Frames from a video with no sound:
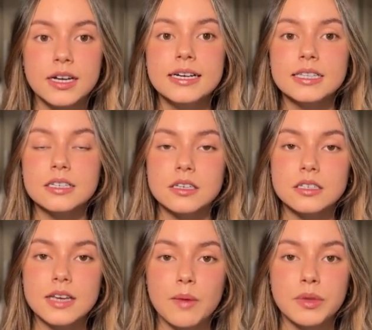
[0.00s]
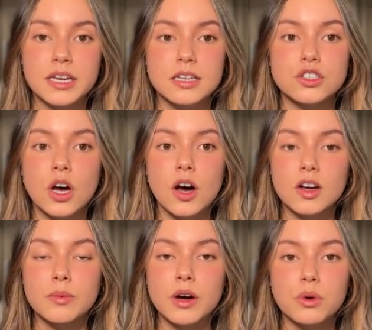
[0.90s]
This lets the applicant talk
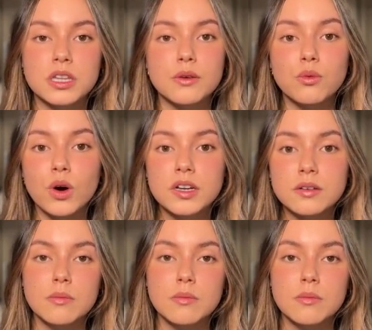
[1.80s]
about what they want